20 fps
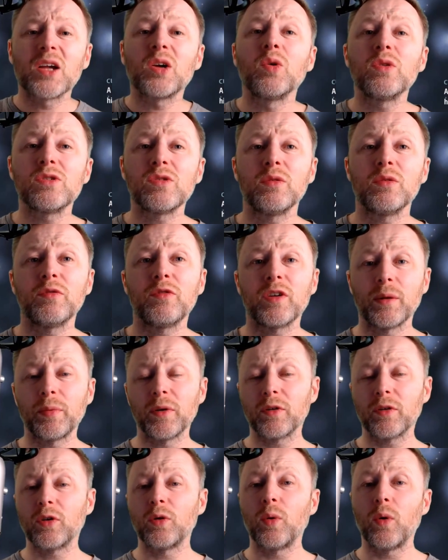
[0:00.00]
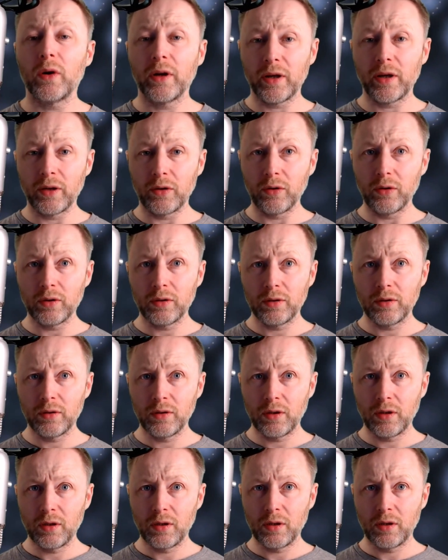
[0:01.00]
Goes on for about a quarter of an hour.
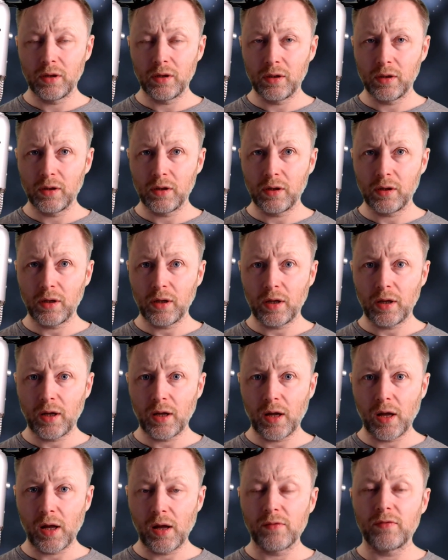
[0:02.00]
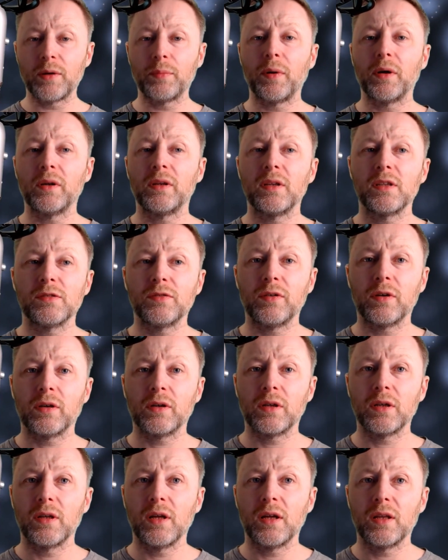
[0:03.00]
Everybody's
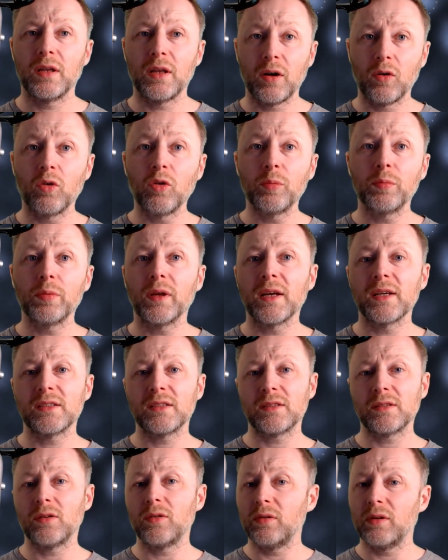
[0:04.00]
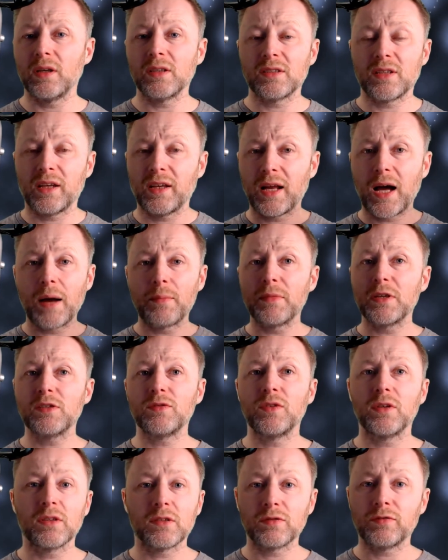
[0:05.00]
fucking, the whole place, it's like the
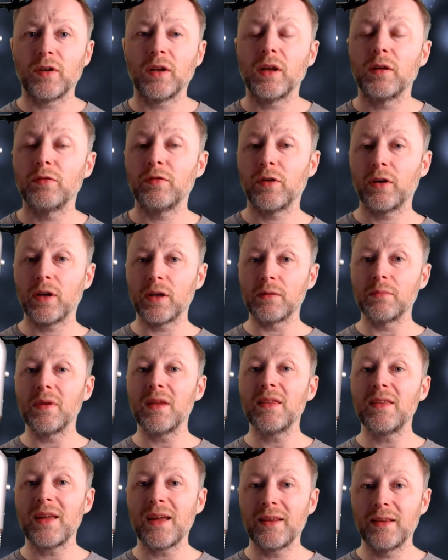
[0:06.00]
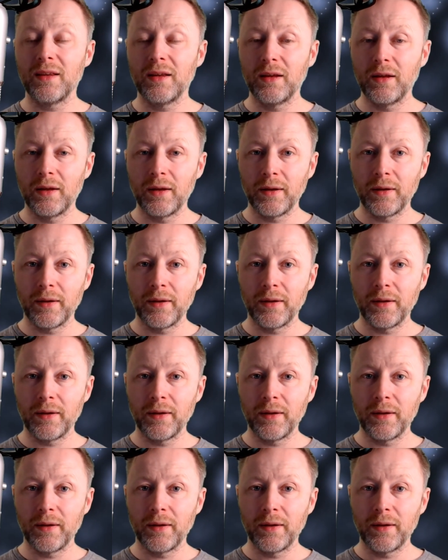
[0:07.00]
atmosphere's full of fucking methane.